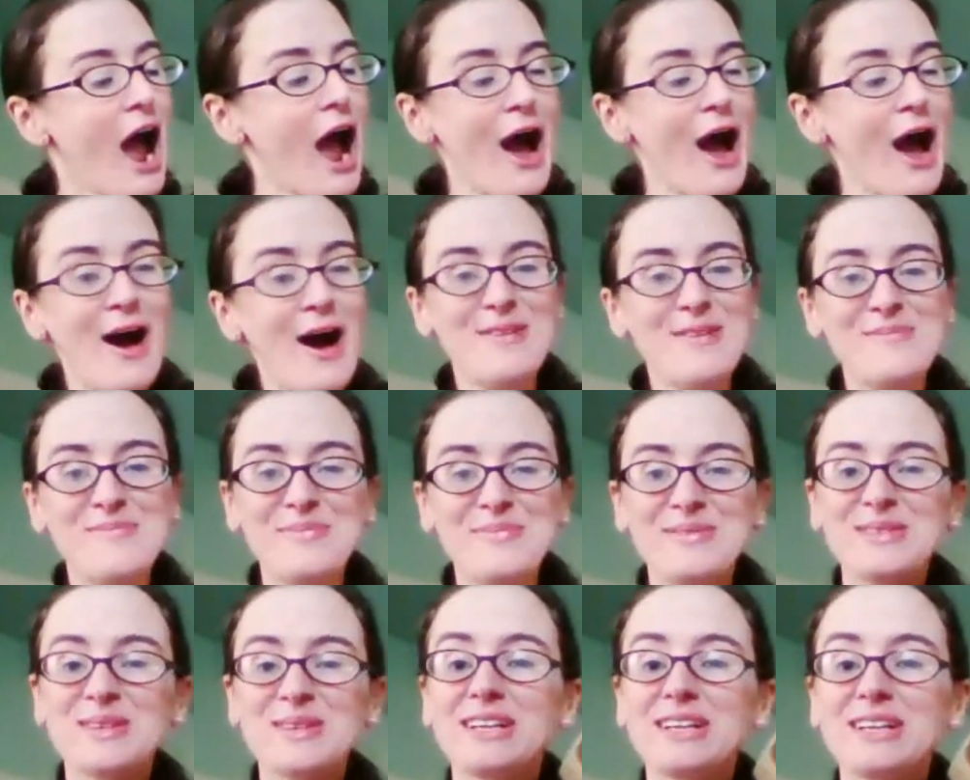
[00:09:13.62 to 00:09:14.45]

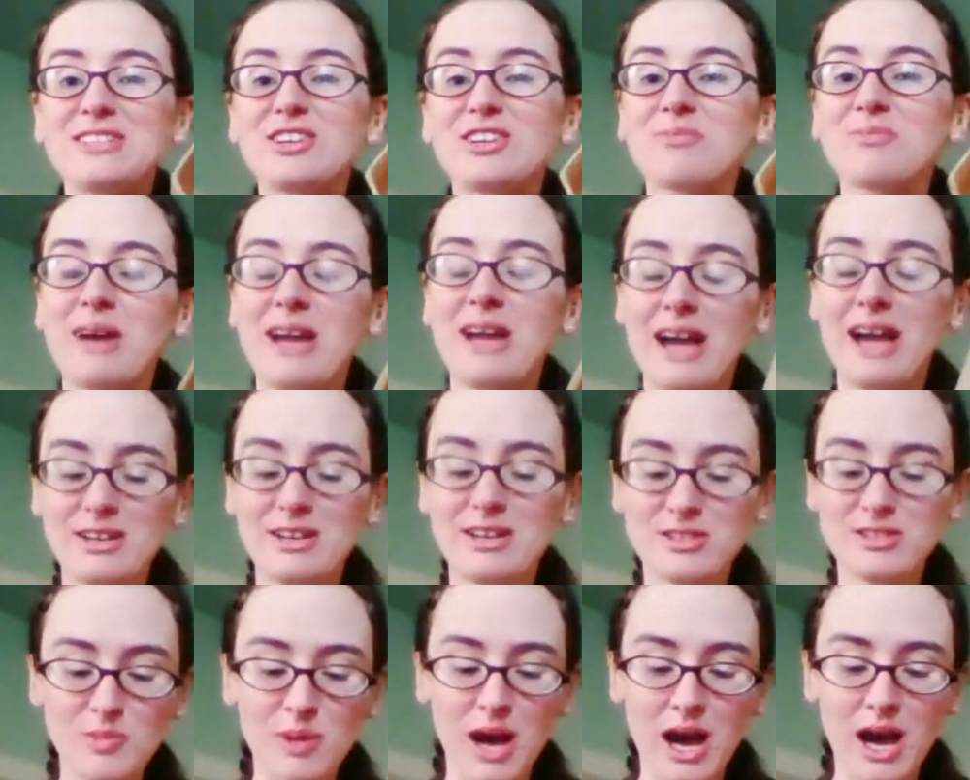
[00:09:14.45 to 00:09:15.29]
So I took my
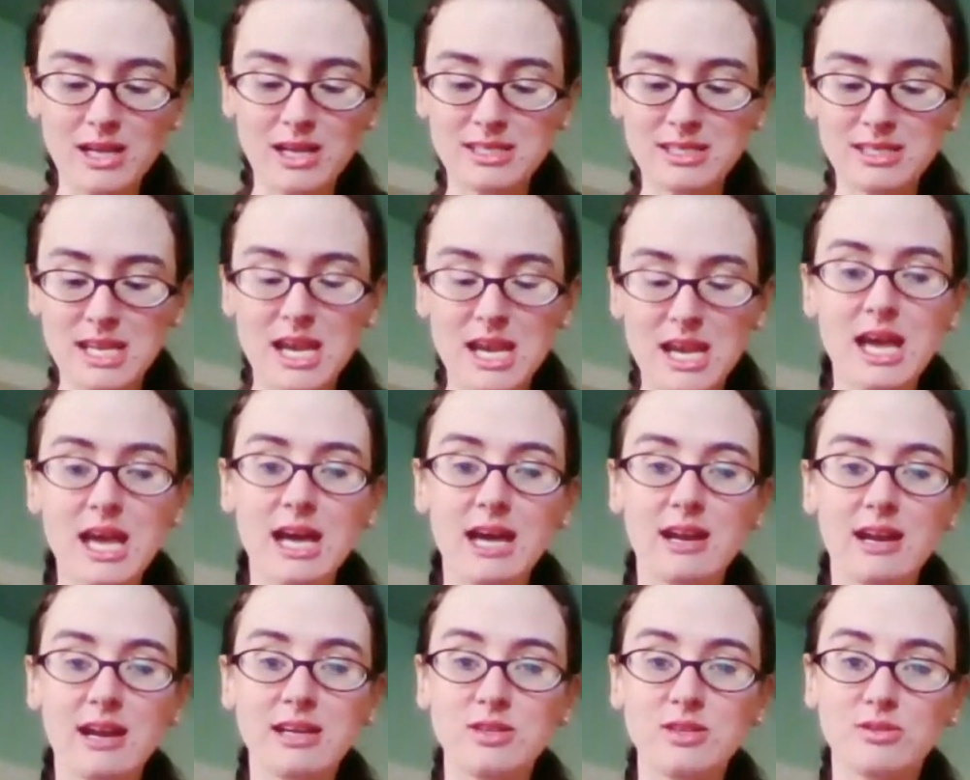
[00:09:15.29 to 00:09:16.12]
extra box
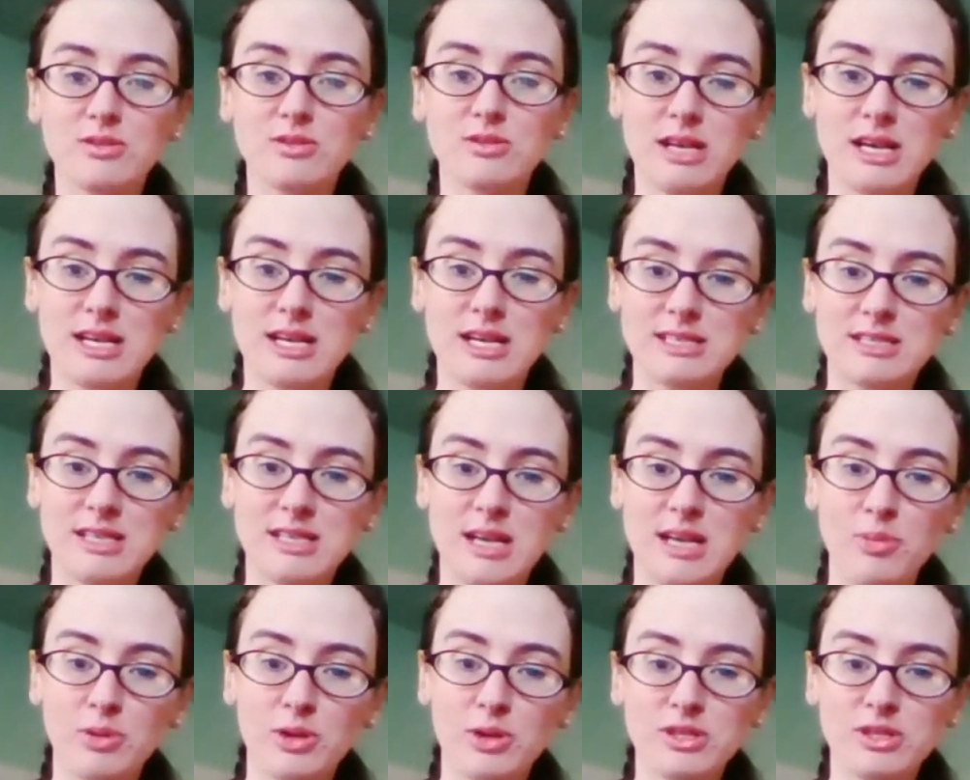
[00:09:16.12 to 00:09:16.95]
and I used it as a
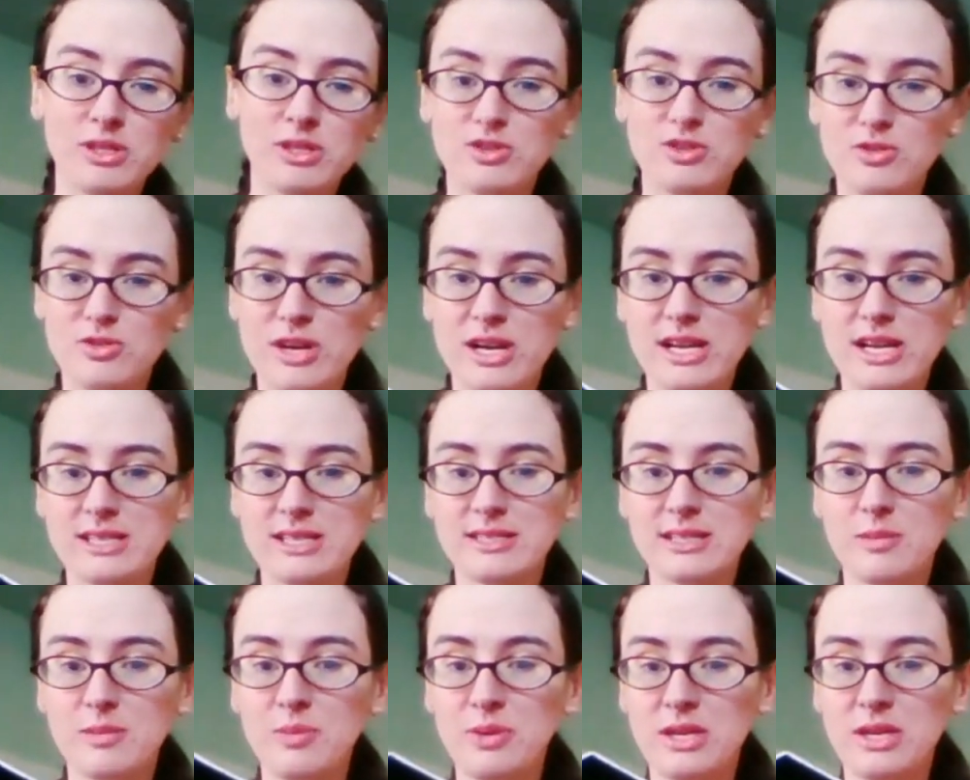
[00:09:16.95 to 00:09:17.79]
template to
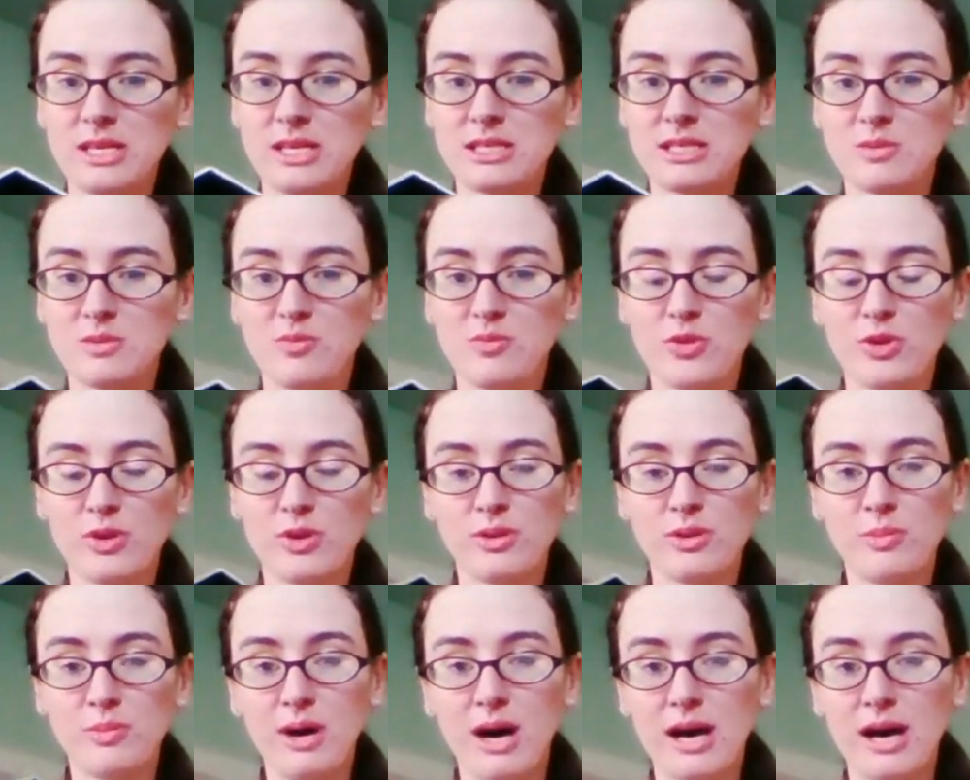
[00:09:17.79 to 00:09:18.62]
trace a piece for
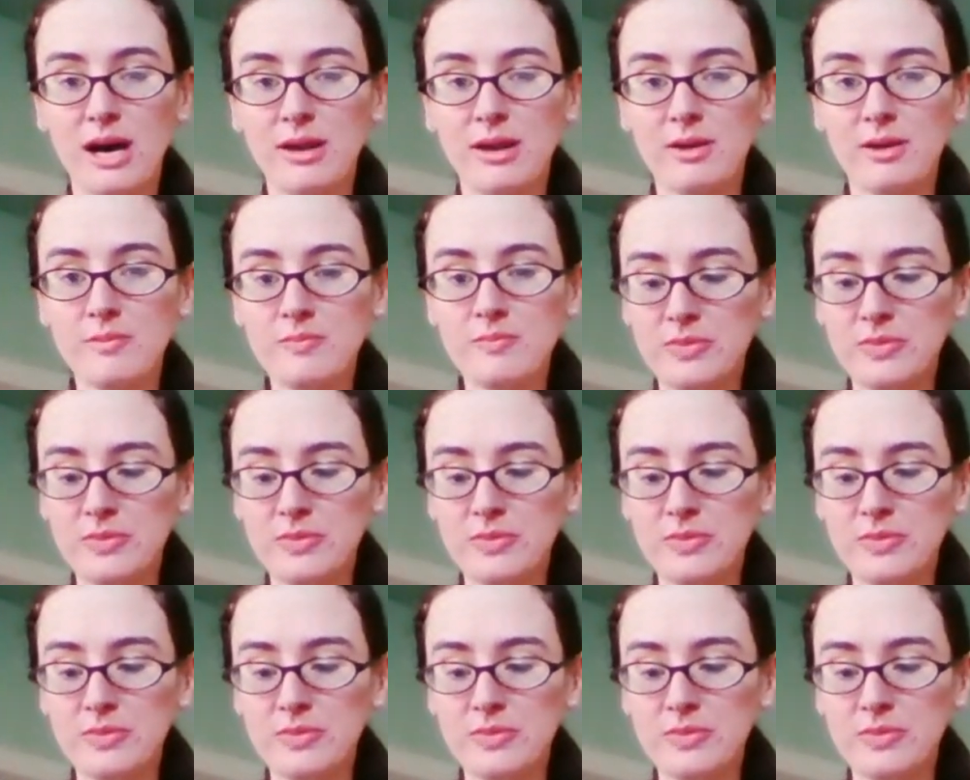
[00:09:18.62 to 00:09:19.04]
the bottom,